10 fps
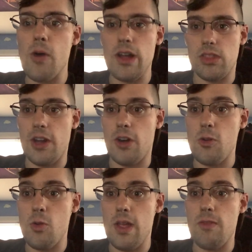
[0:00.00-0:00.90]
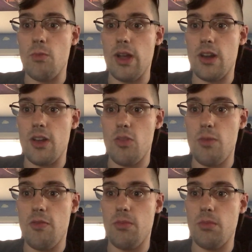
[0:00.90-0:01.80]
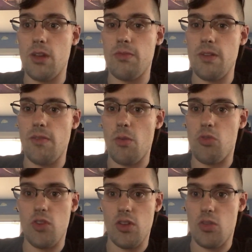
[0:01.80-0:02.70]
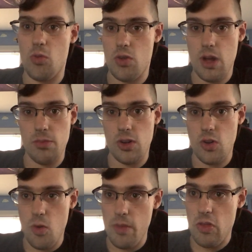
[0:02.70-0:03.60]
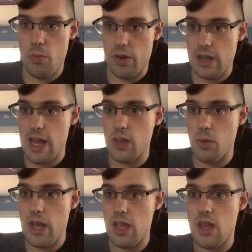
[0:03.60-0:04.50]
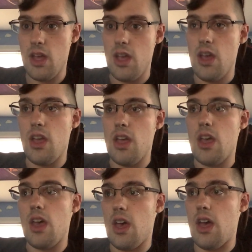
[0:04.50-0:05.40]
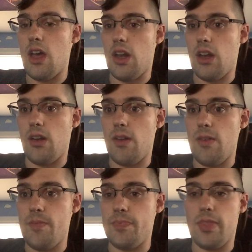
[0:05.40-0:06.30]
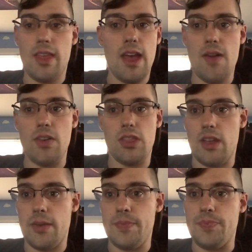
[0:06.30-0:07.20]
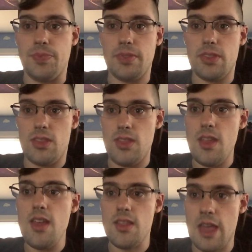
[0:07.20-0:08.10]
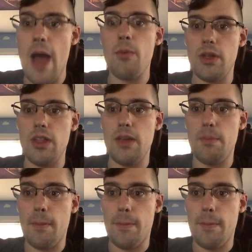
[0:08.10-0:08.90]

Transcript: out there who even recognize me from Lego Fan 6 who come to know me as Mark Galloway and everything. That really